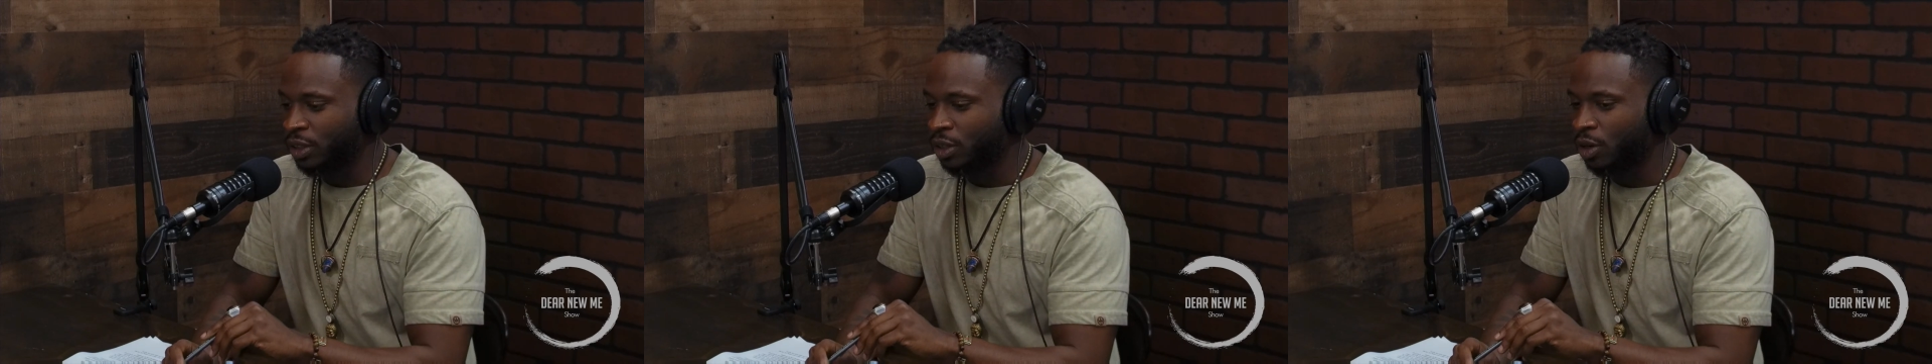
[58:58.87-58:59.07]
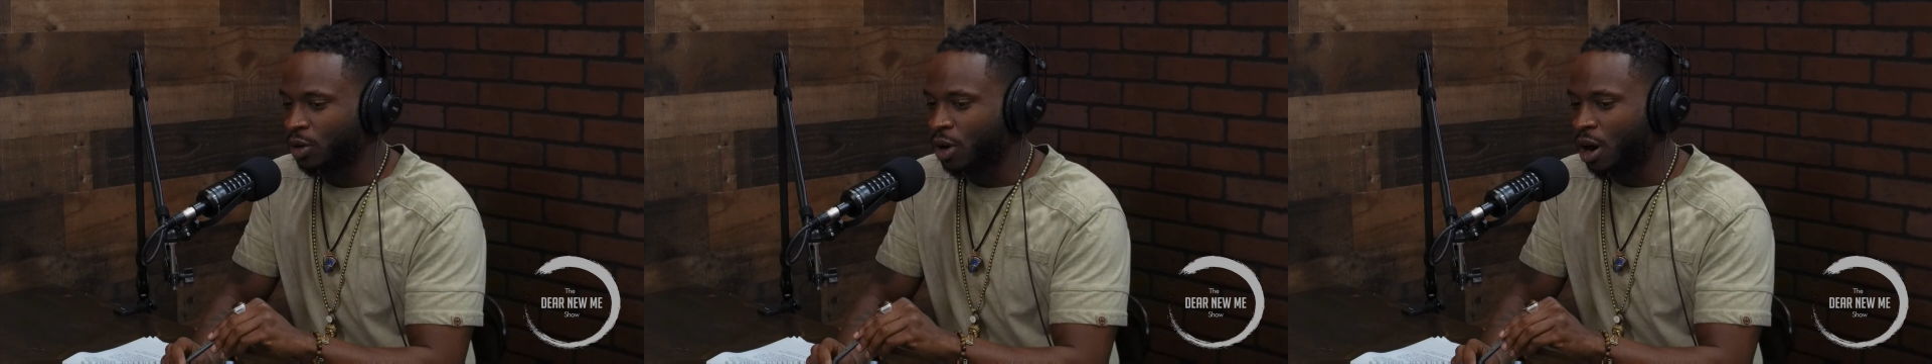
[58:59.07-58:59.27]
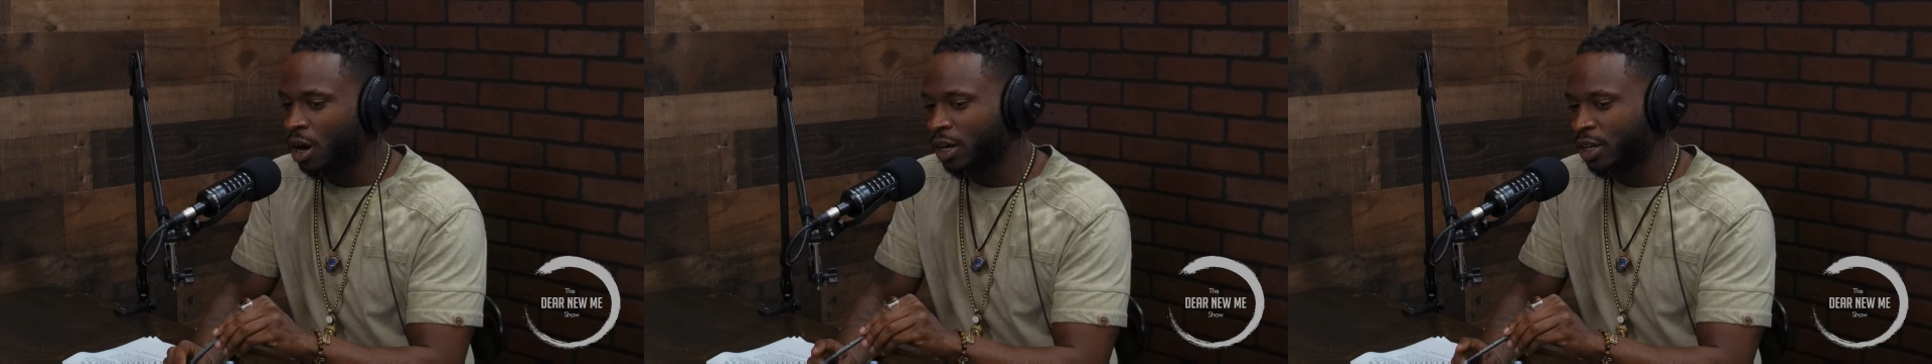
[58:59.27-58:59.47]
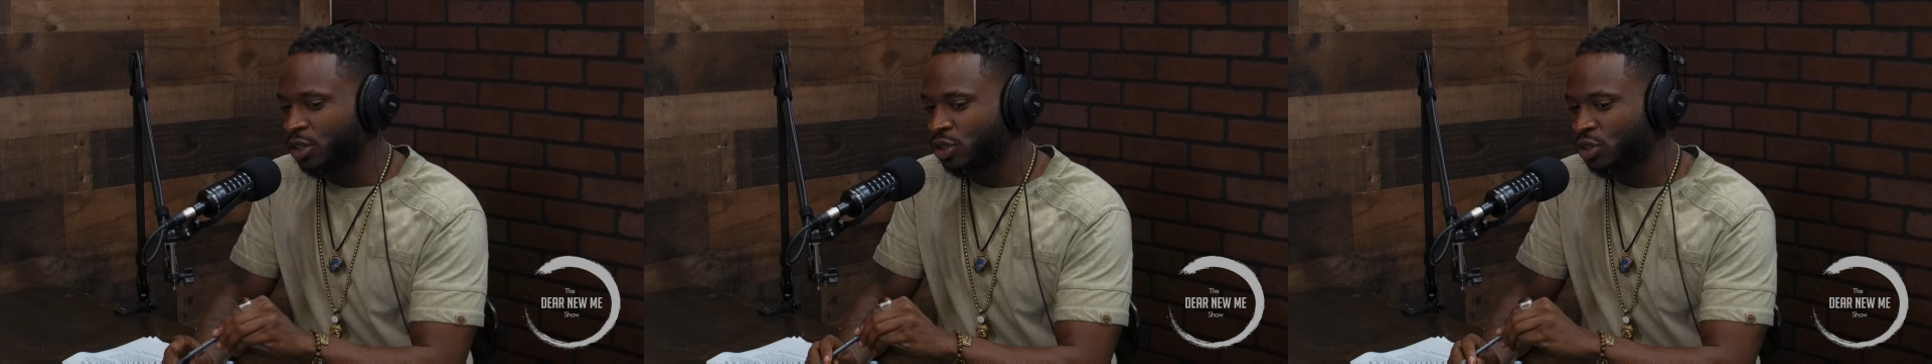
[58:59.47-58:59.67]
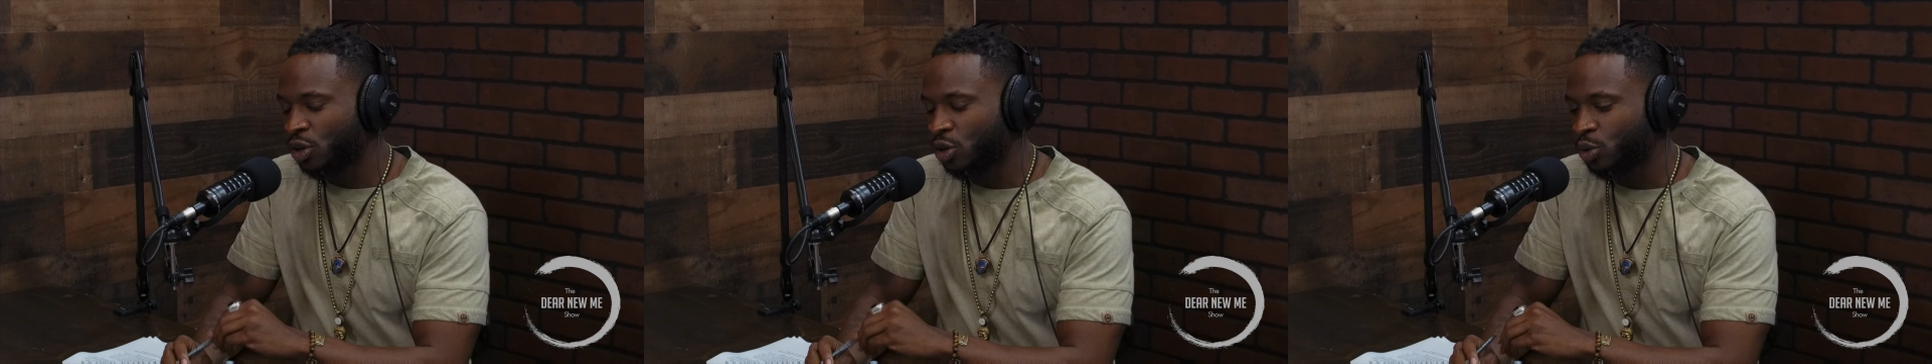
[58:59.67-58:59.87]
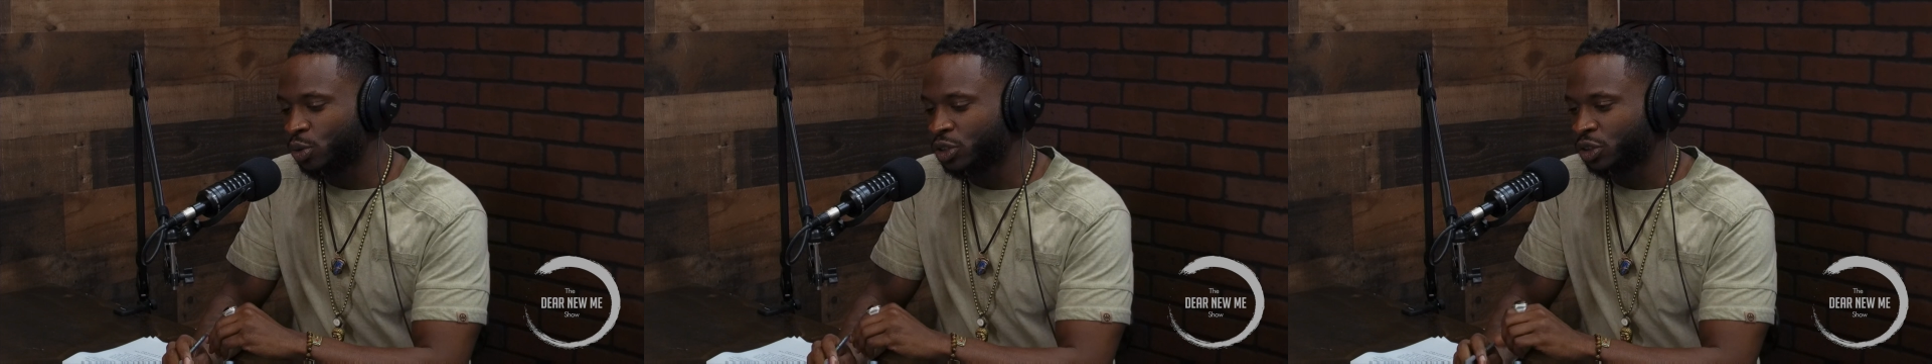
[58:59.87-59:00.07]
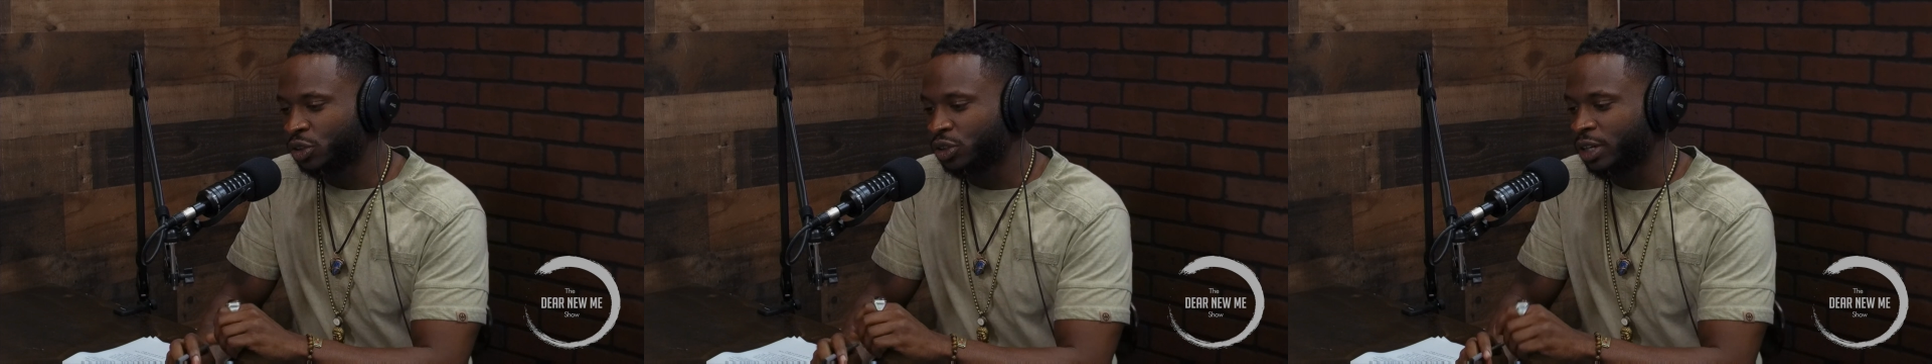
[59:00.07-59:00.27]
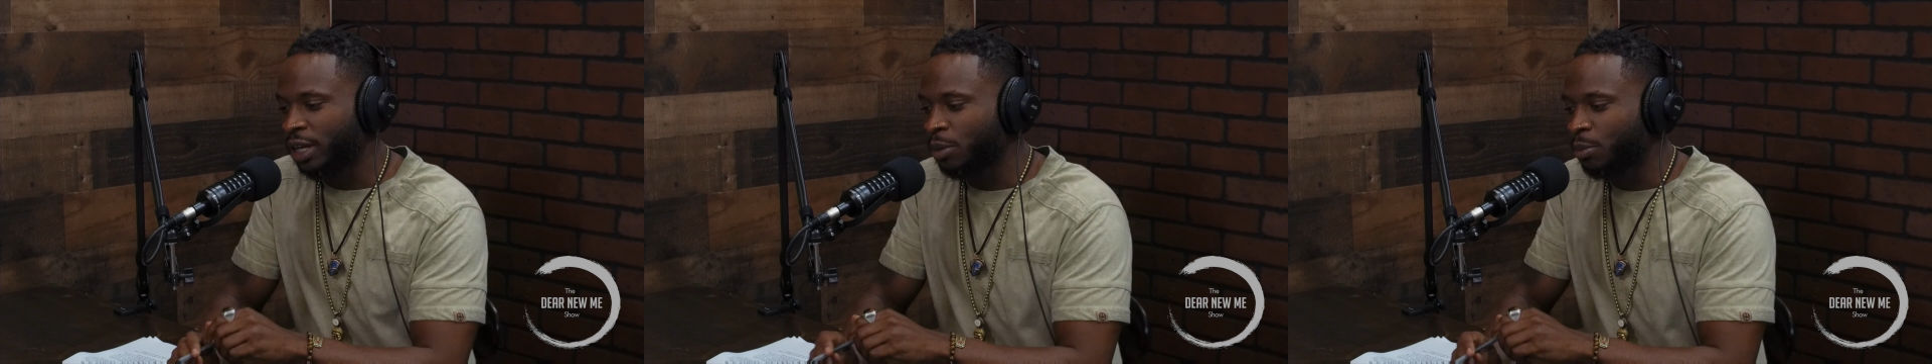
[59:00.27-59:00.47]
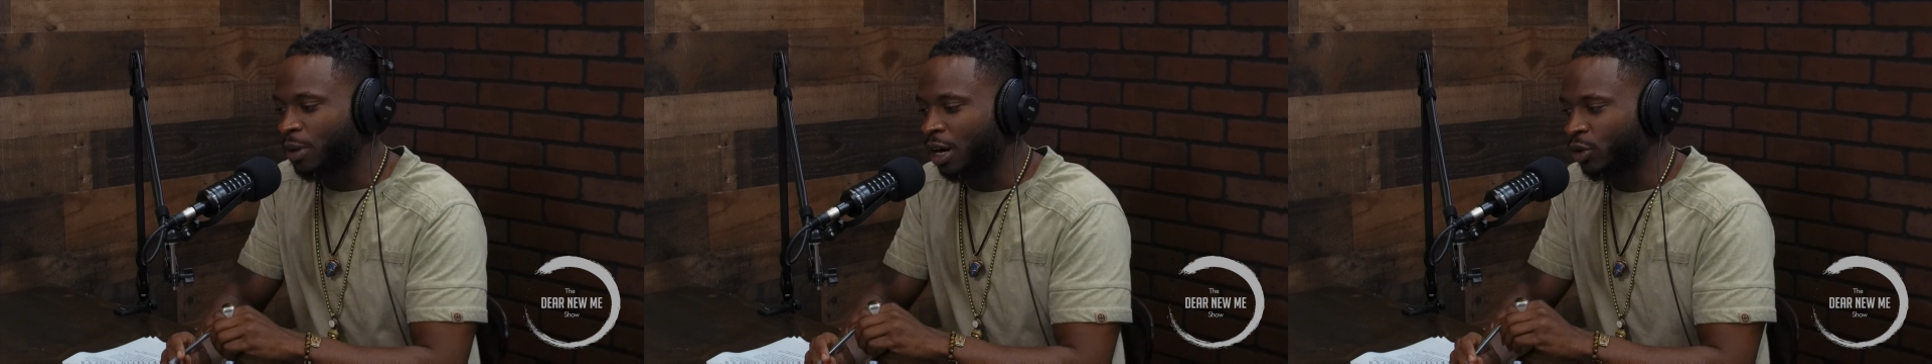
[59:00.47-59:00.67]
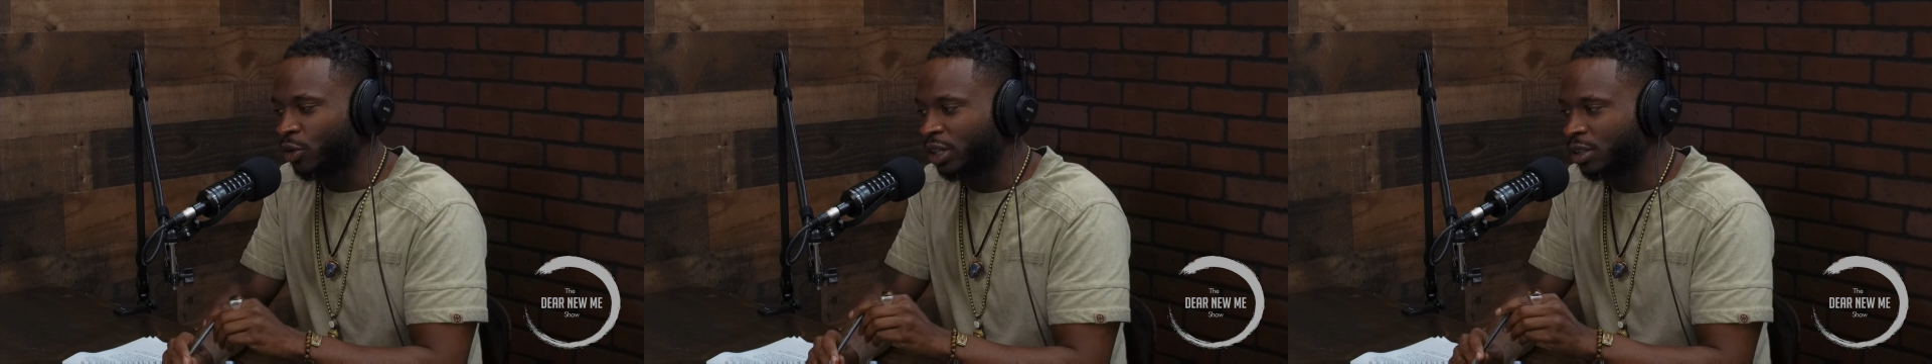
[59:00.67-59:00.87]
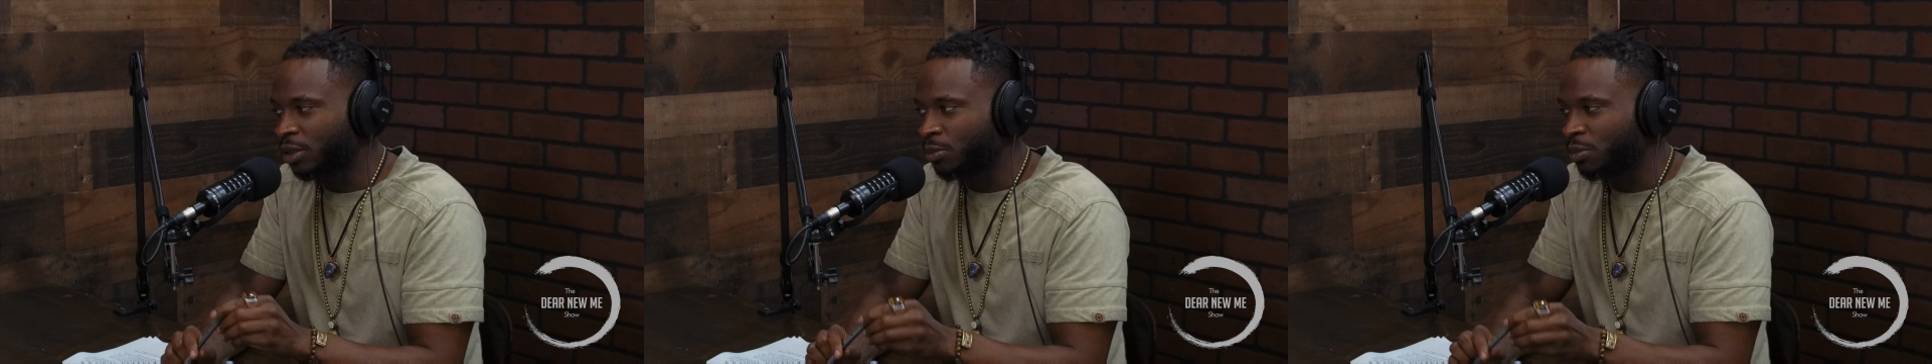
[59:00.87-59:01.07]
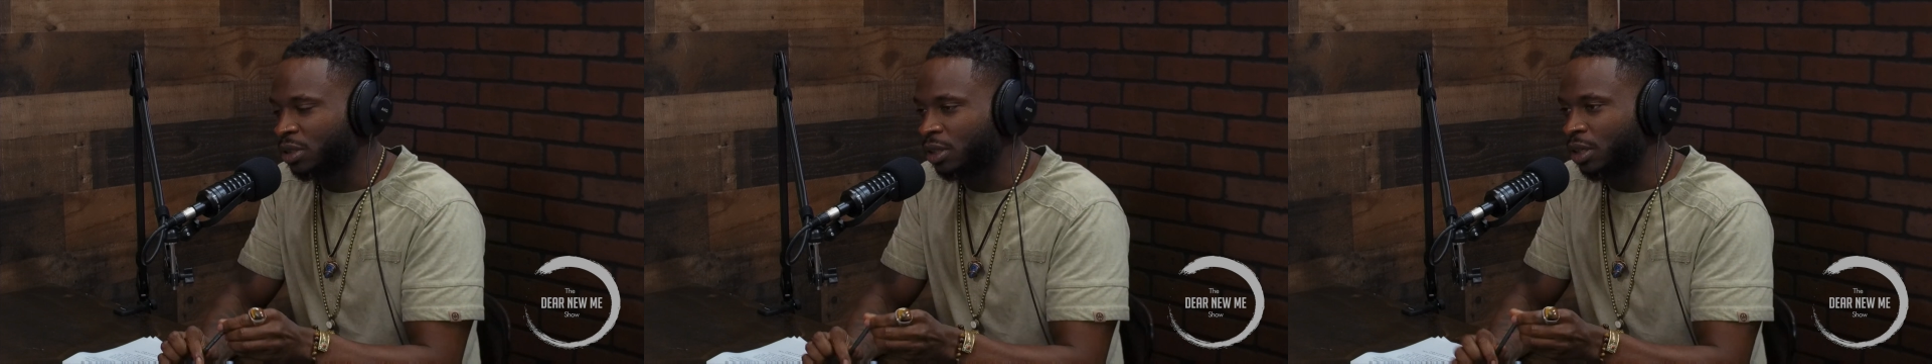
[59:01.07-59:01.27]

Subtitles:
RSO was created by Rick Simpson,